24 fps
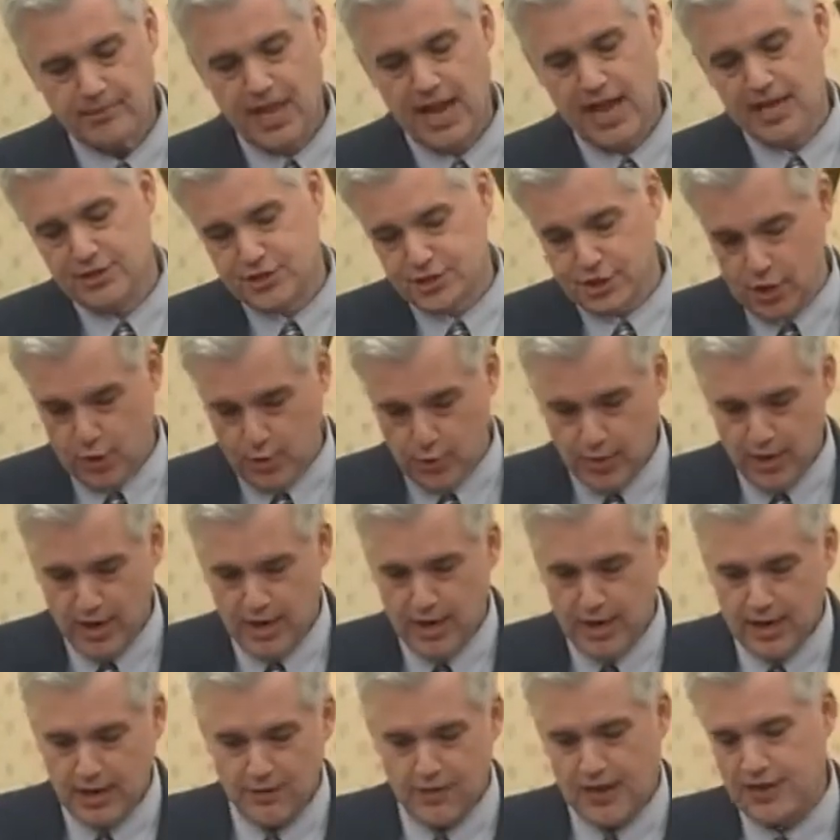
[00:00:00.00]
And so
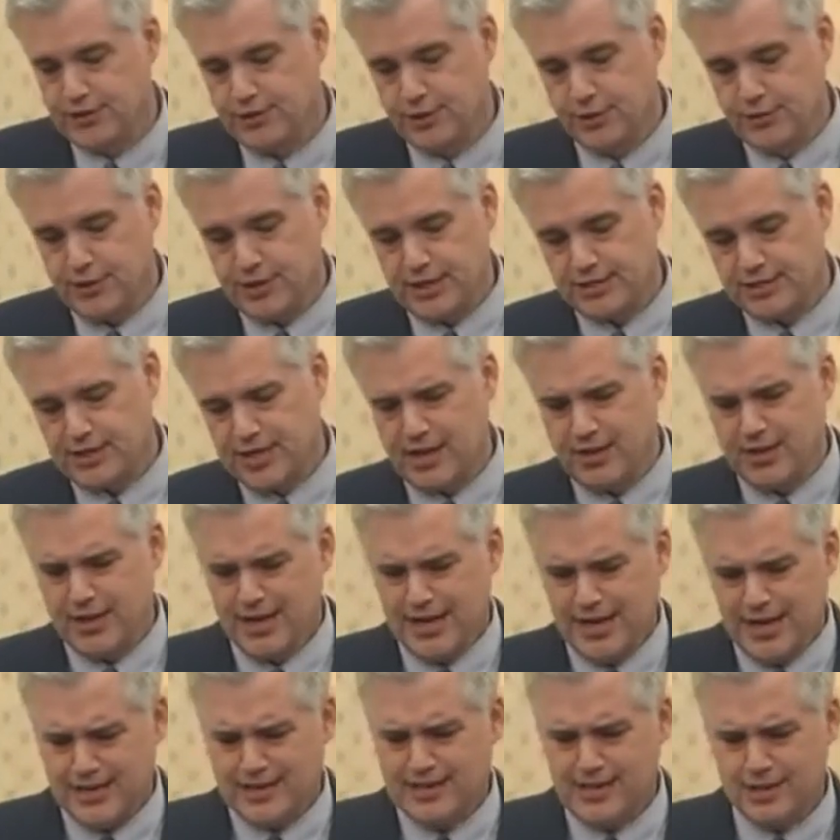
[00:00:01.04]
they do this. Now,
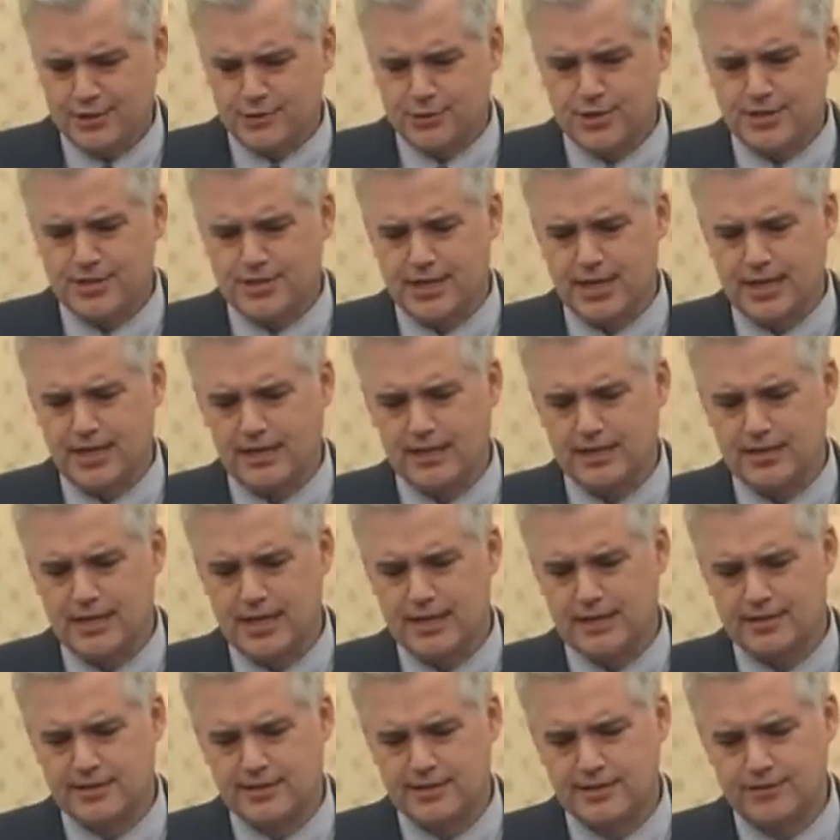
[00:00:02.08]
it's interesting
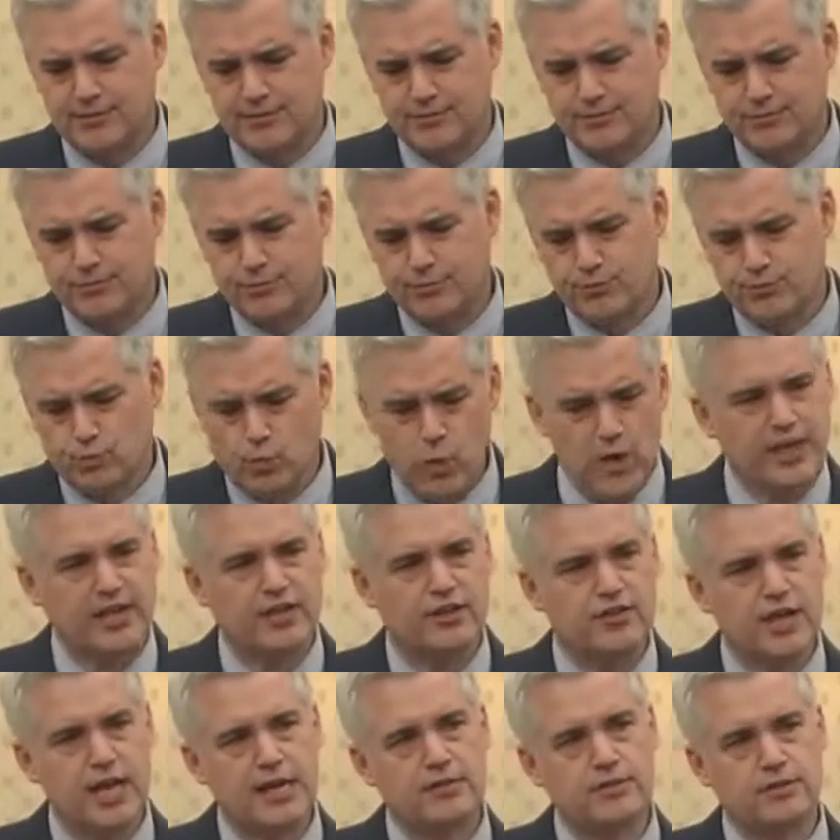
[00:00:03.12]
that we
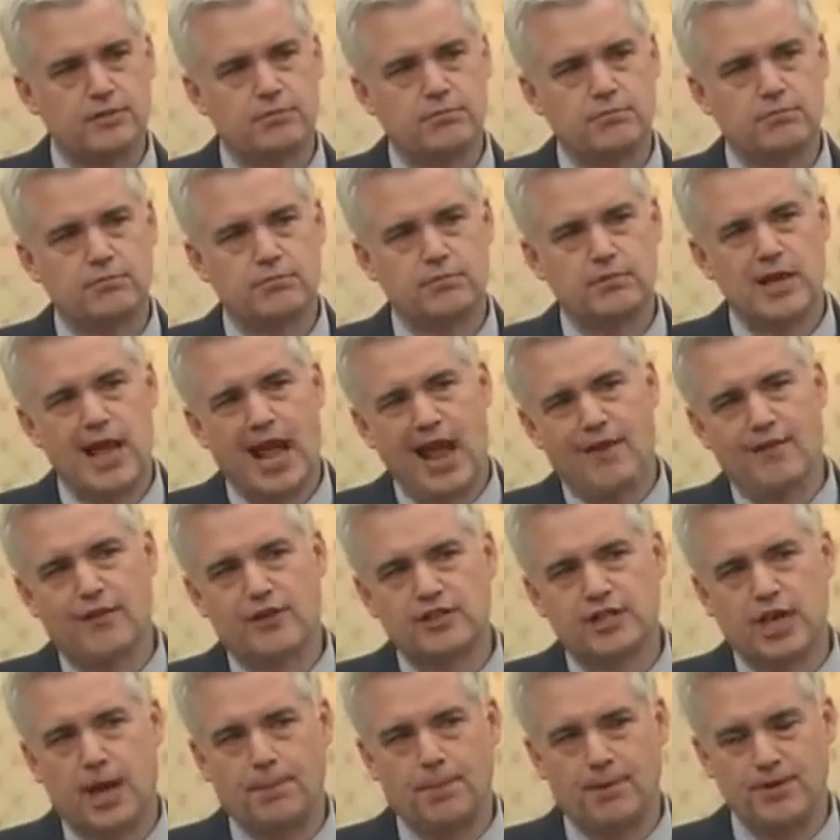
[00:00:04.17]
could then have a
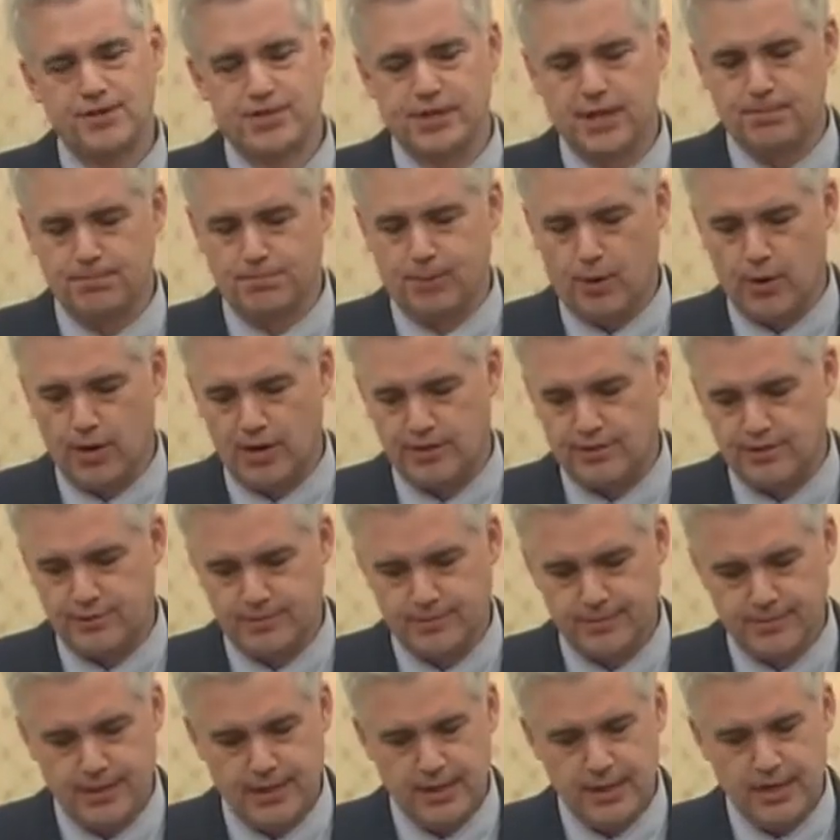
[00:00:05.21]
couple of subpoints.
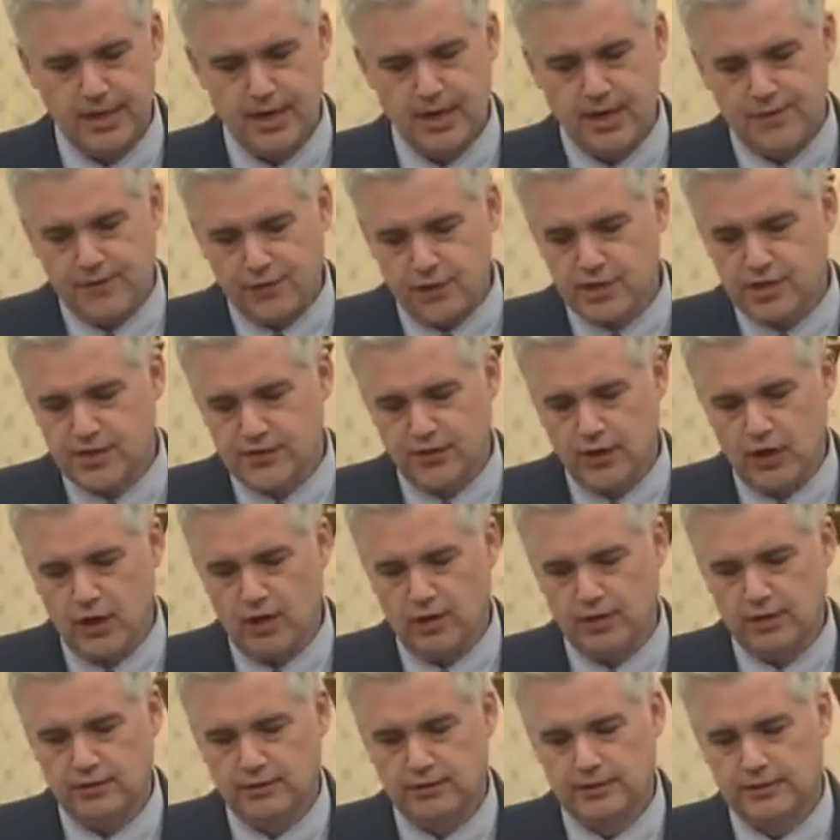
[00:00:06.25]
First of
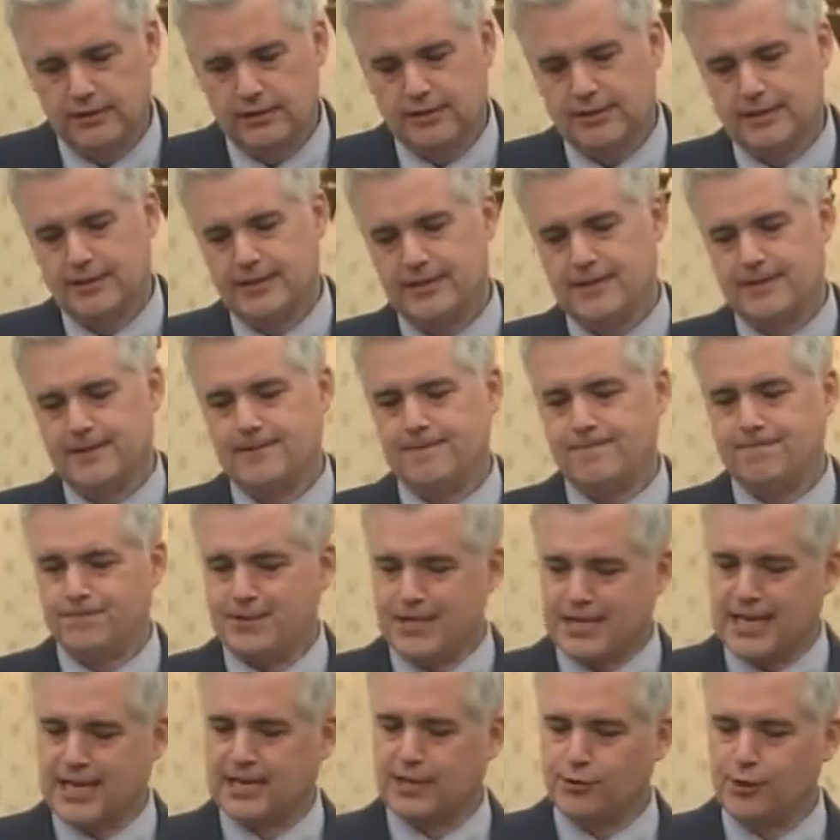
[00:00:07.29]
all,
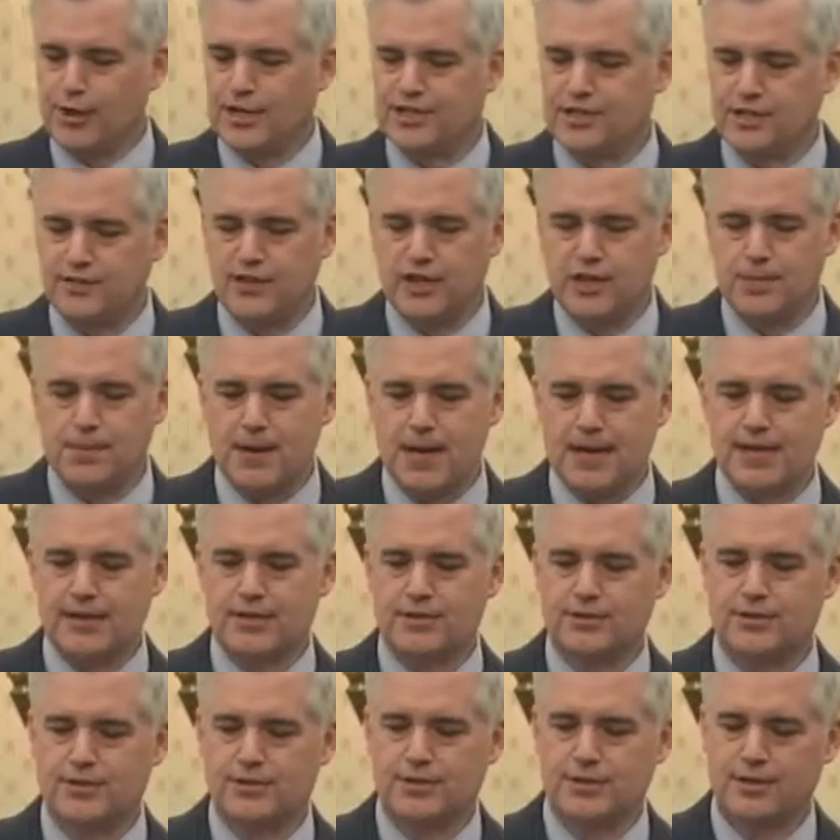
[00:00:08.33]
the Declaration of
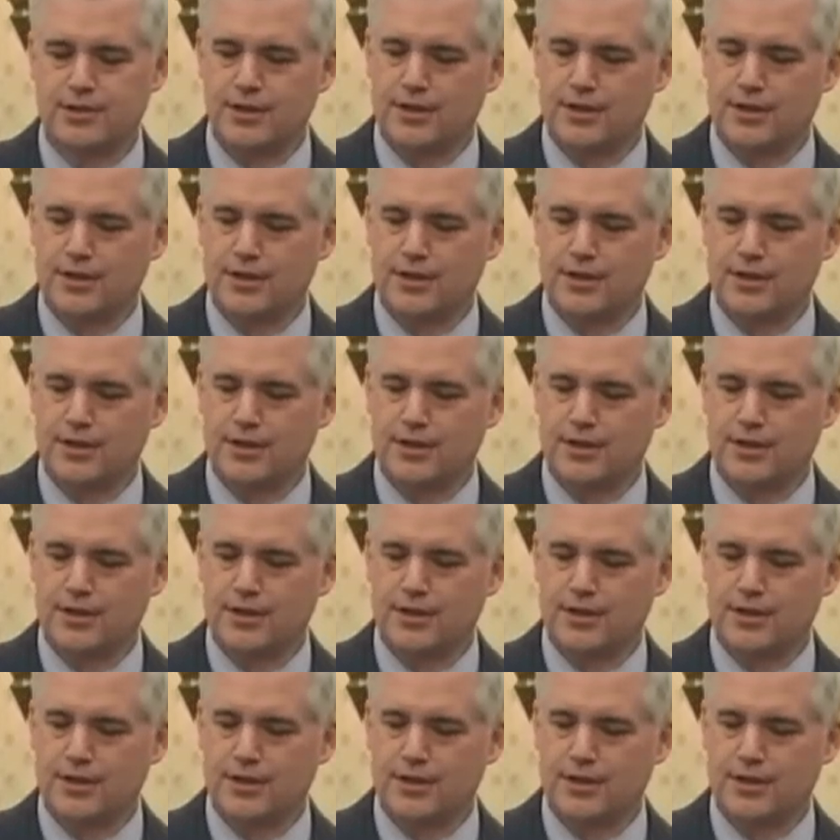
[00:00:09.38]
Independence,